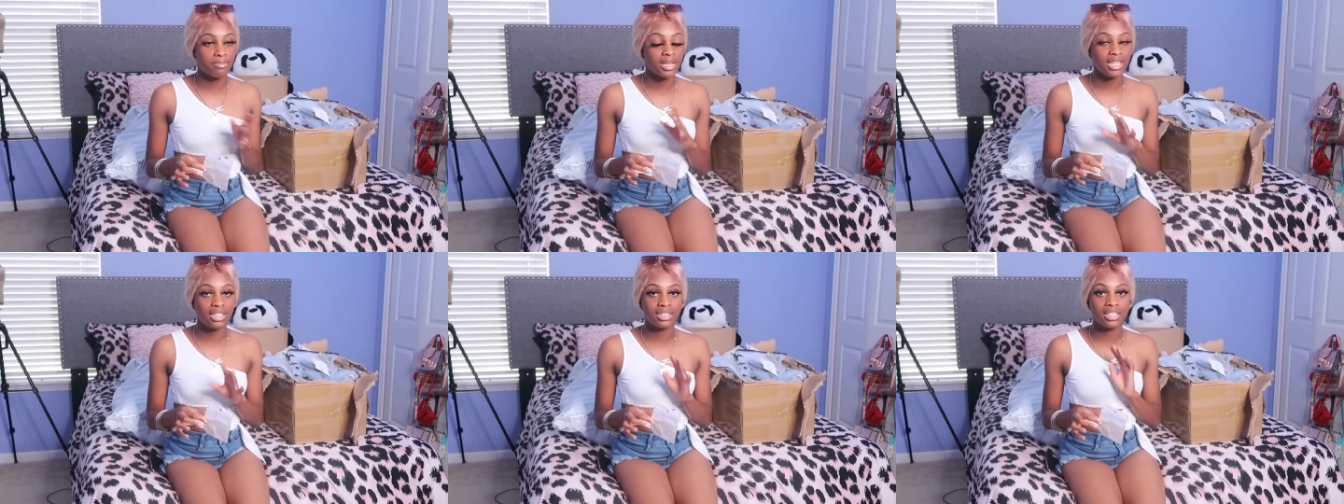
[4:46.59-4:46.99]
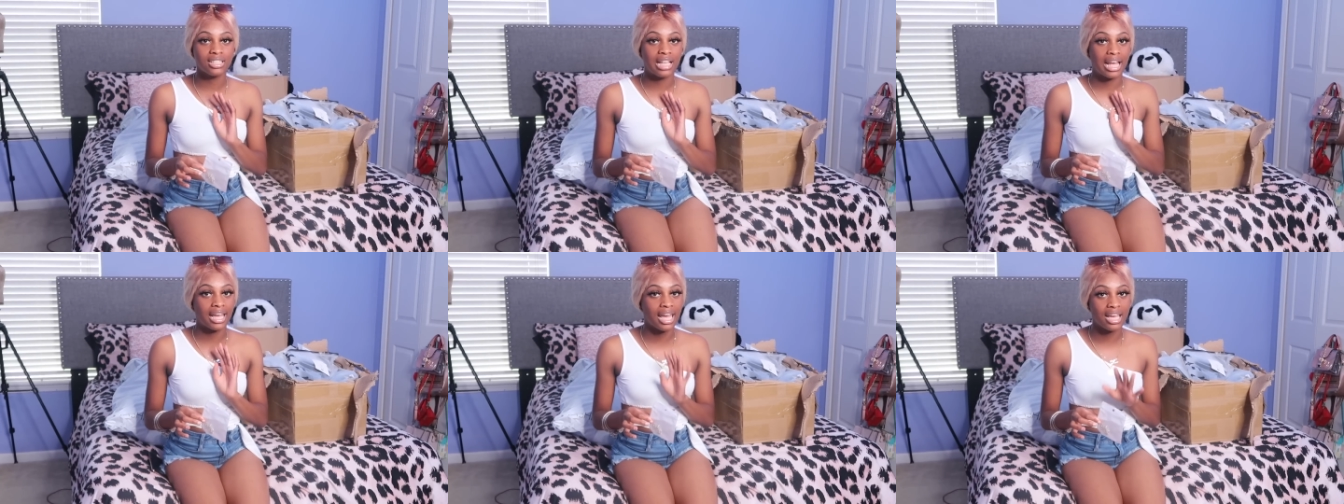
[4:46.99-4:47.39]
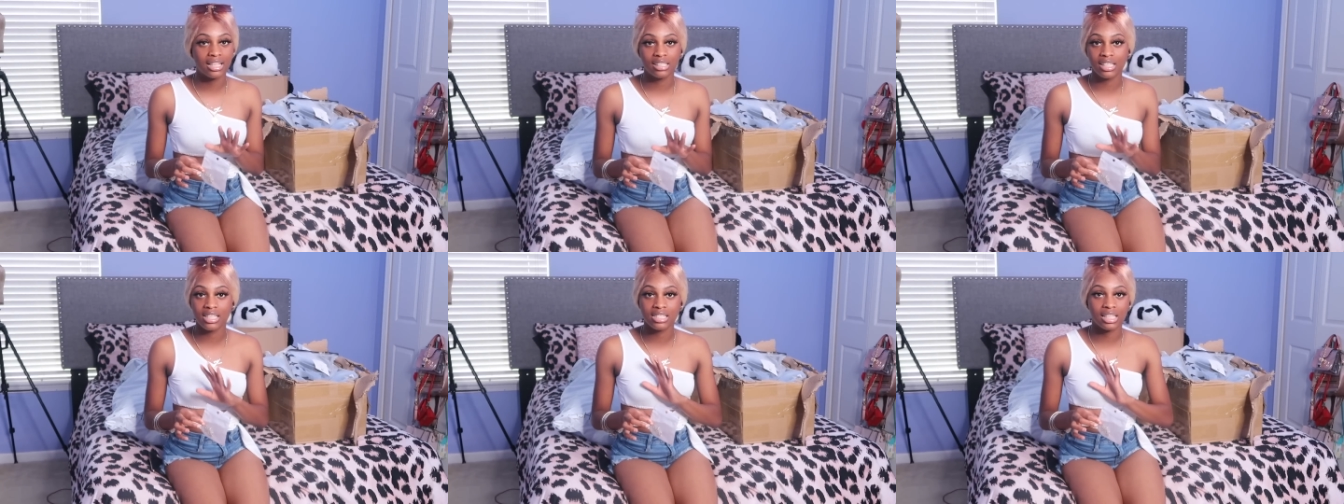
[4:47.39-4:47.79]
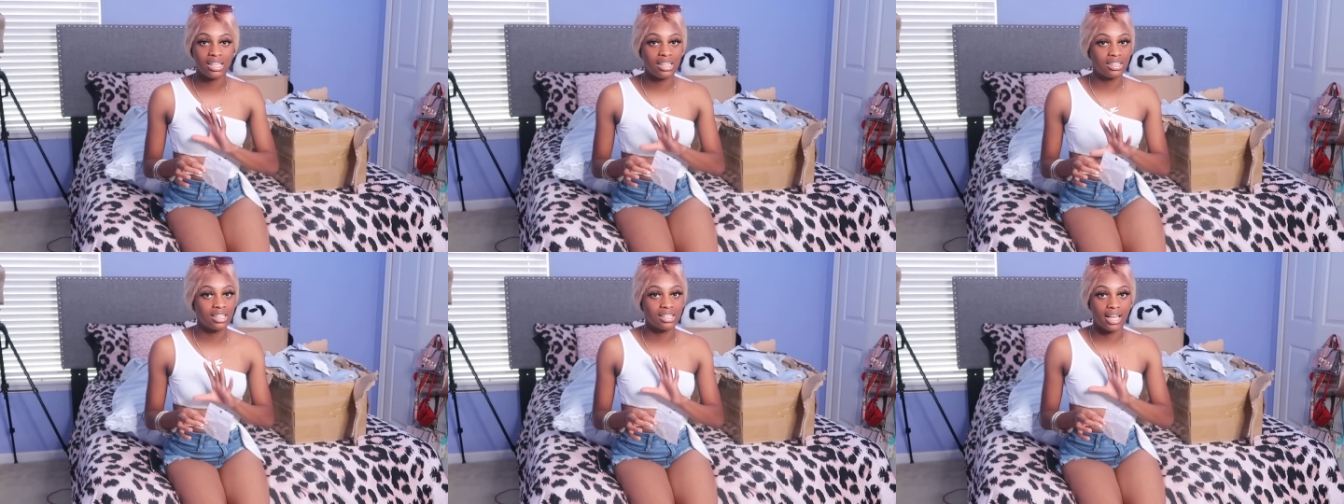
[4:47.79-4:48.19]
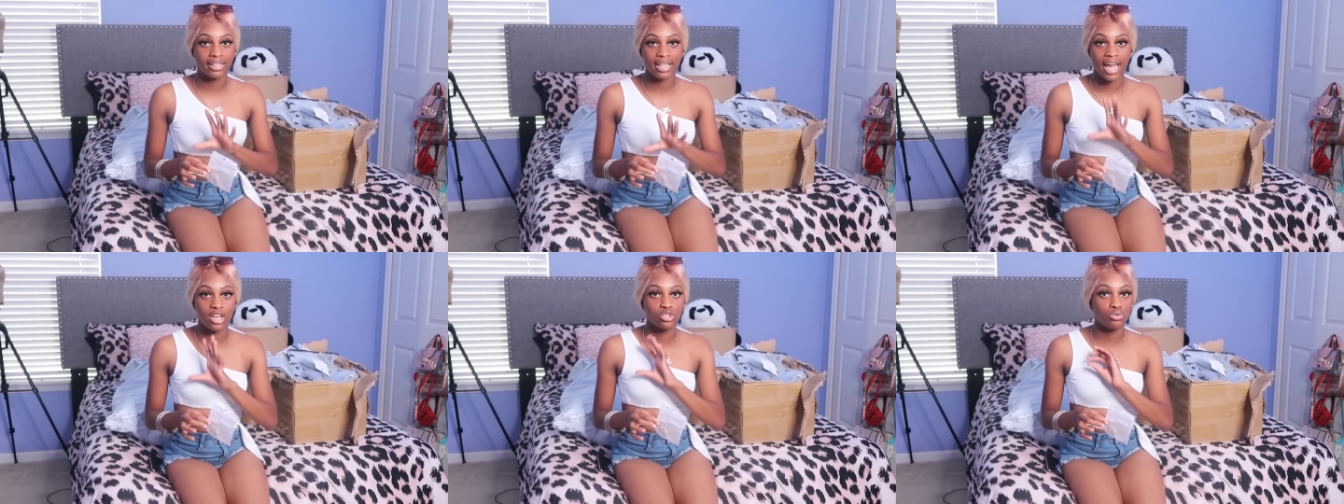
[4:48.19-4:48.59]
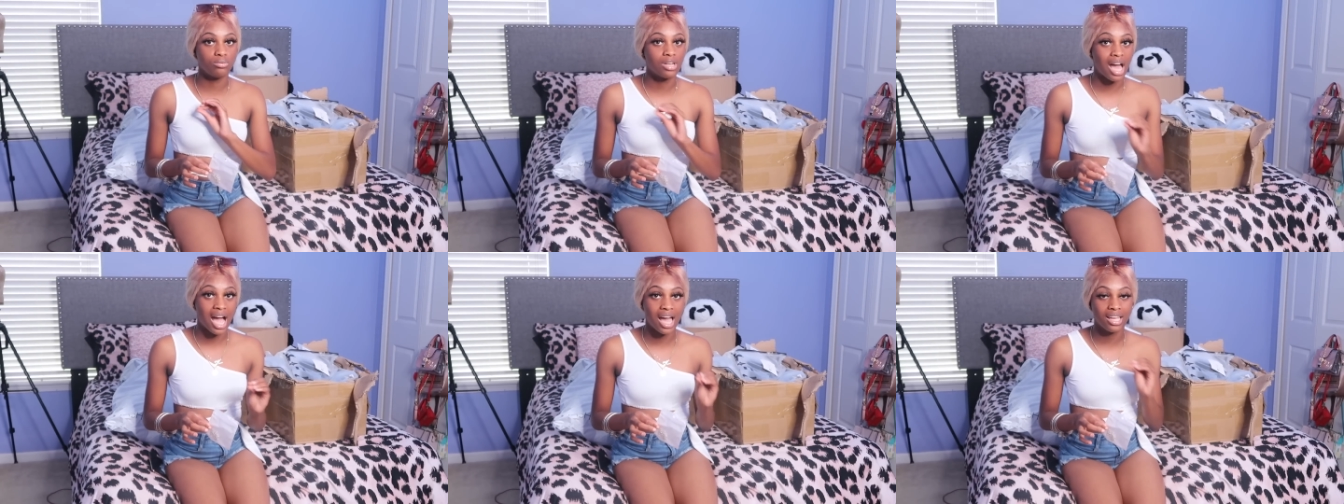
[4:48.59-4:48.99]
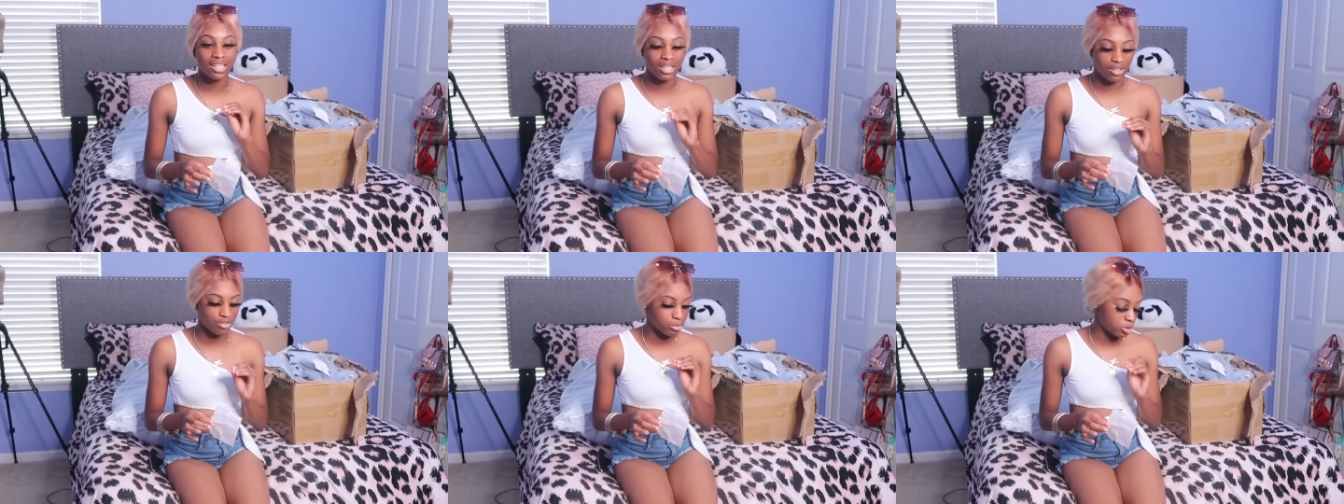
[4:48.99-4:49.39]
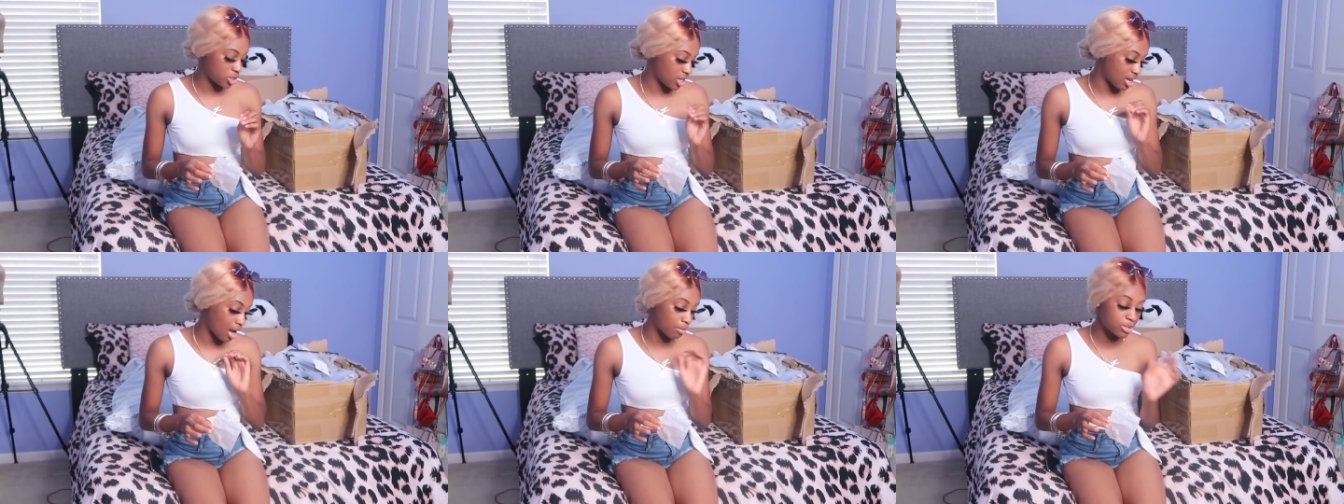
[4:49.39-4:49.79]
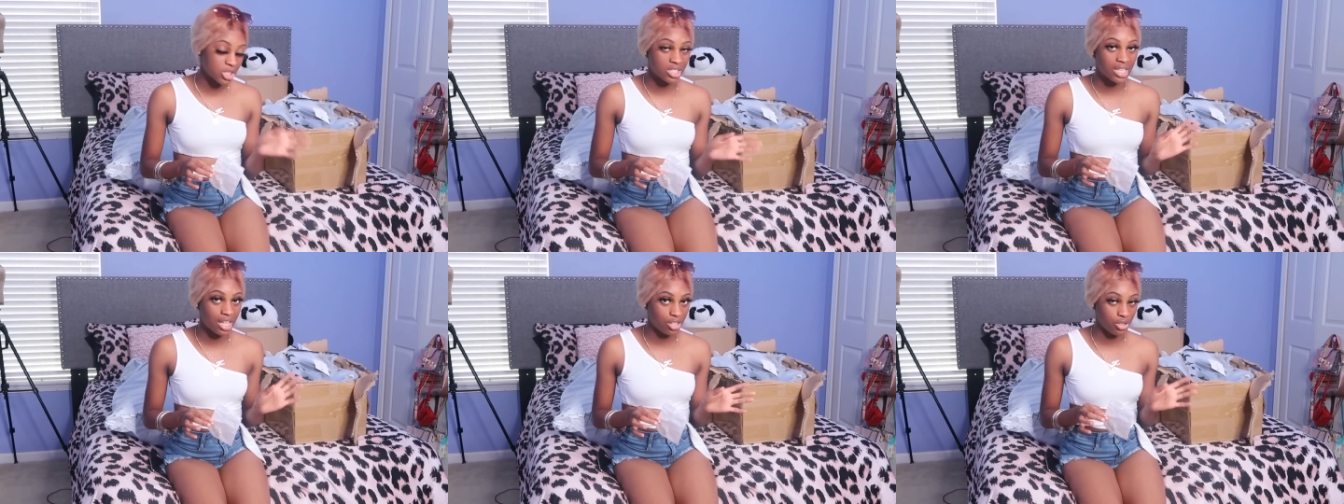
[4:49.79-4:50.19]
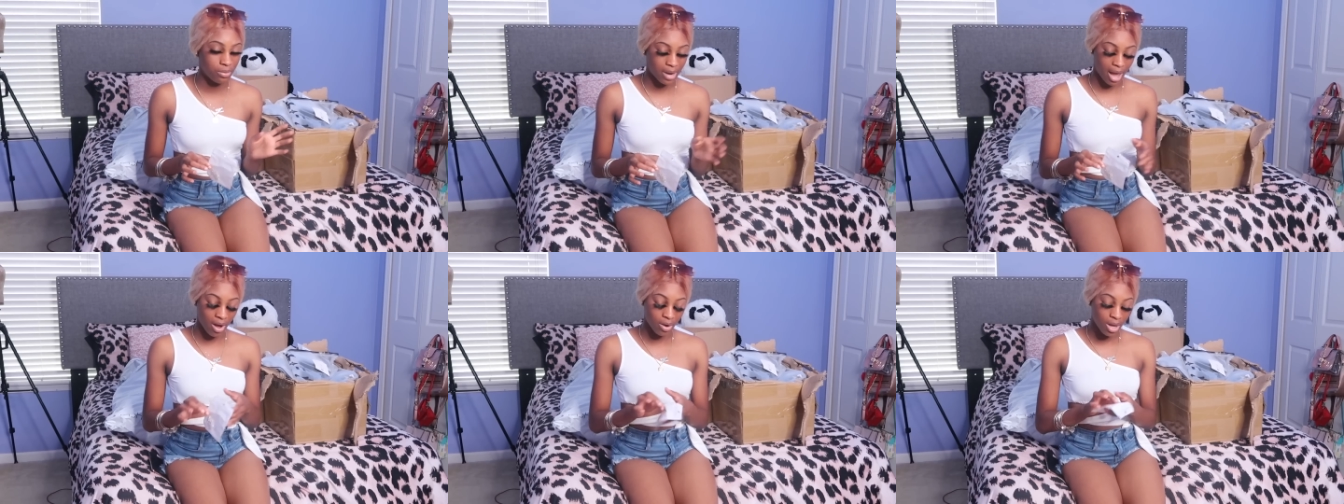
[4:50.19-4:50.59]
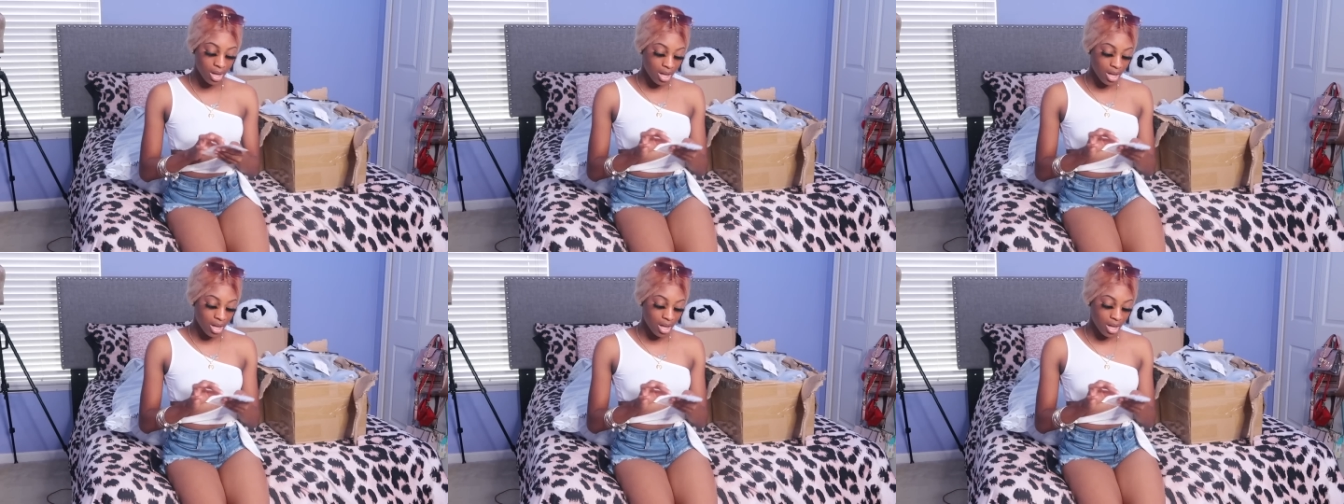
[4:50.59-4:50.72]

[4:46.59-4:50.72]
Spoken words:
but anything like anklets, anything like that, do not get it from Shein. I'm just telling you now.